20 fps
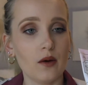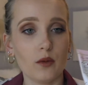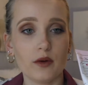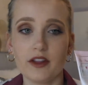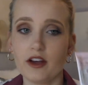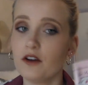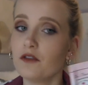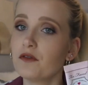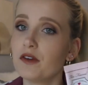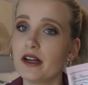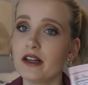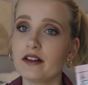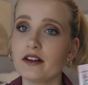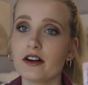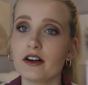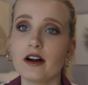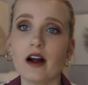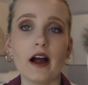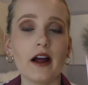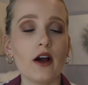Without
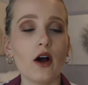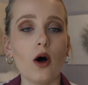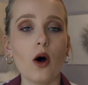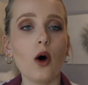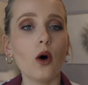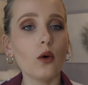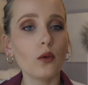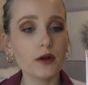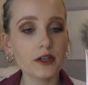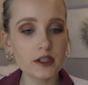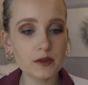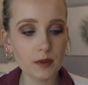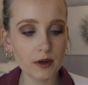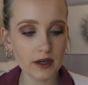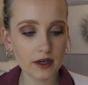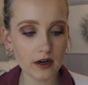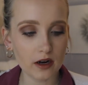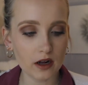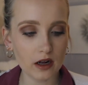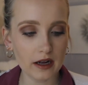failure, I always
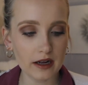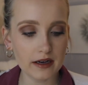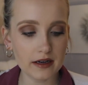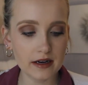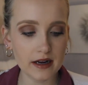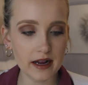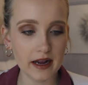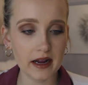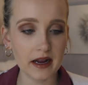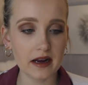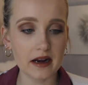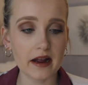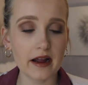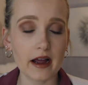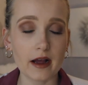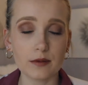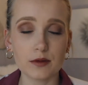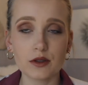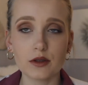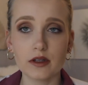put it on and I
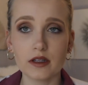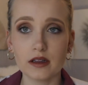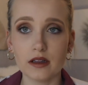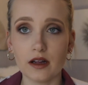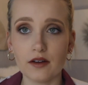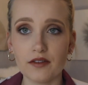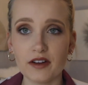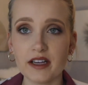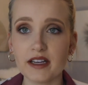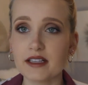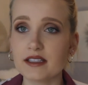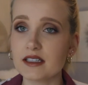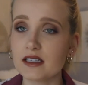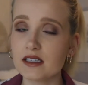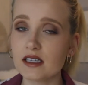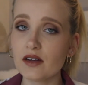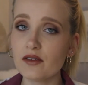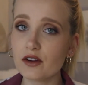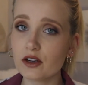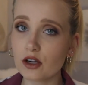absolutely love it. It
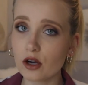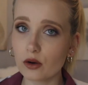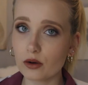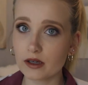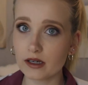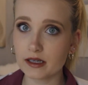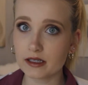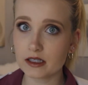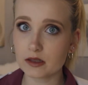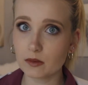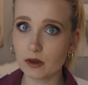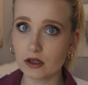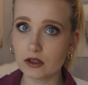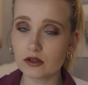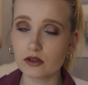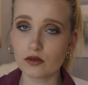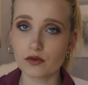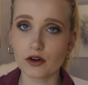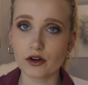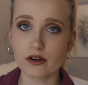does have a coconut smell,
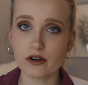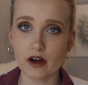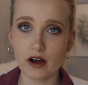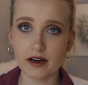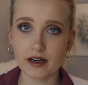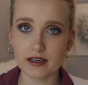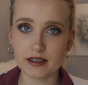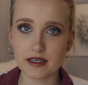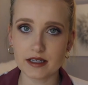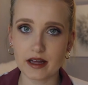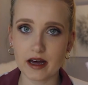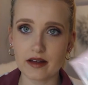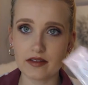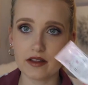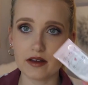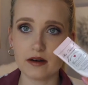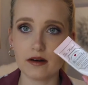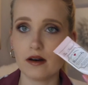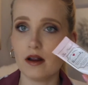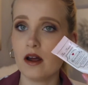so if you're not into that,
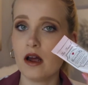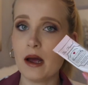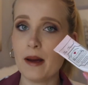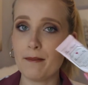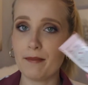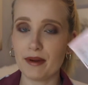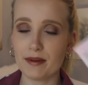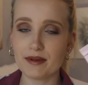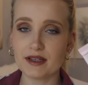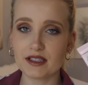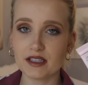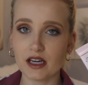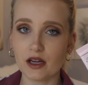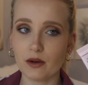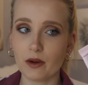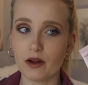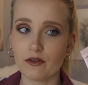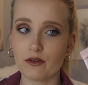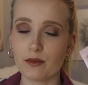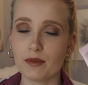then maybe stay
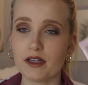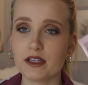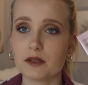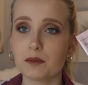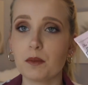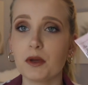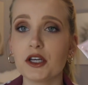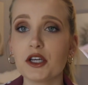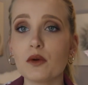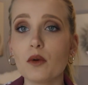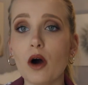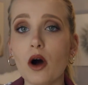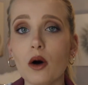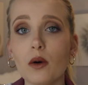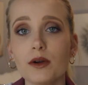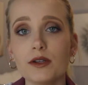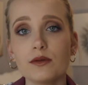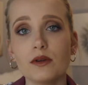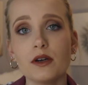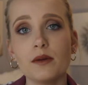away from this. But you
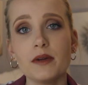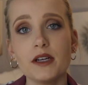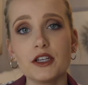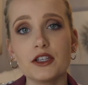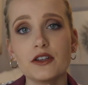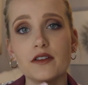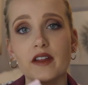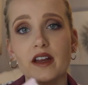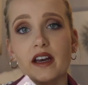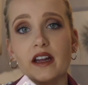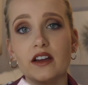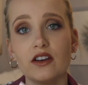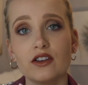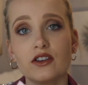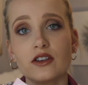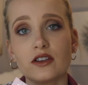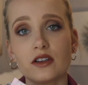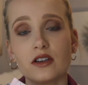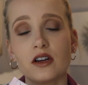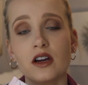always want to make sure that in
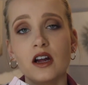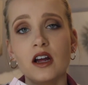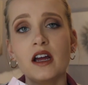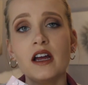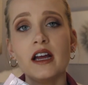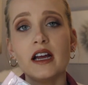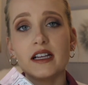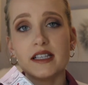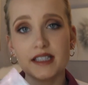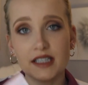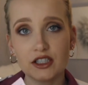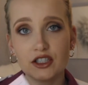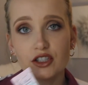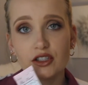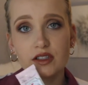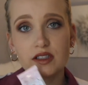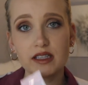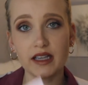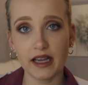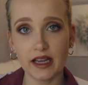your
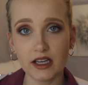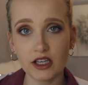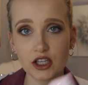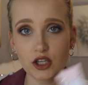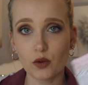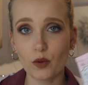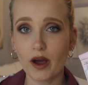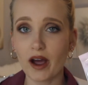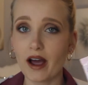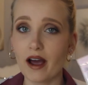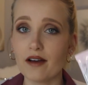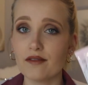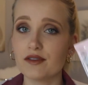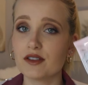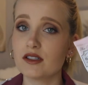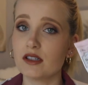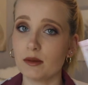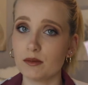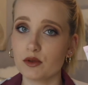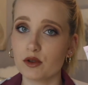essentials kit you have
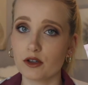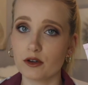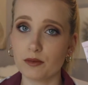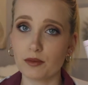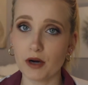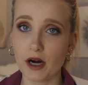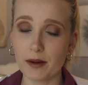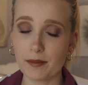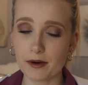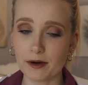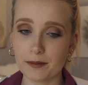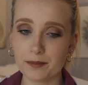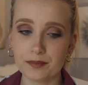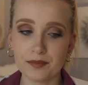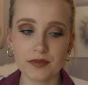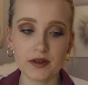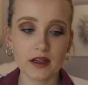some sort of primer.